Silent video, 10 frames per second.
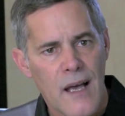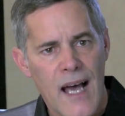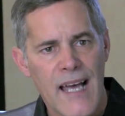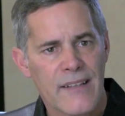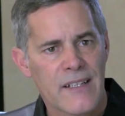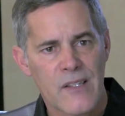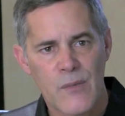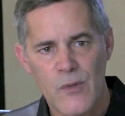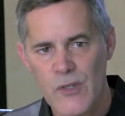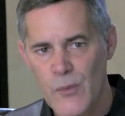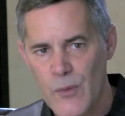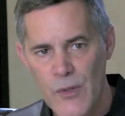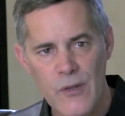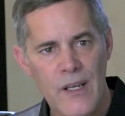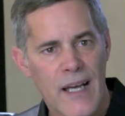I had customers in
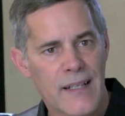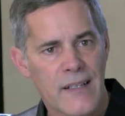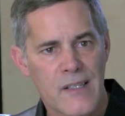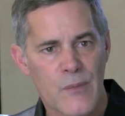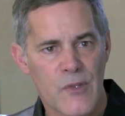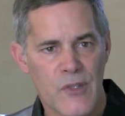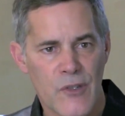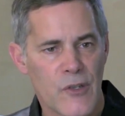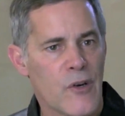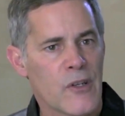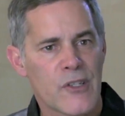Bermuda, I had customers in New York,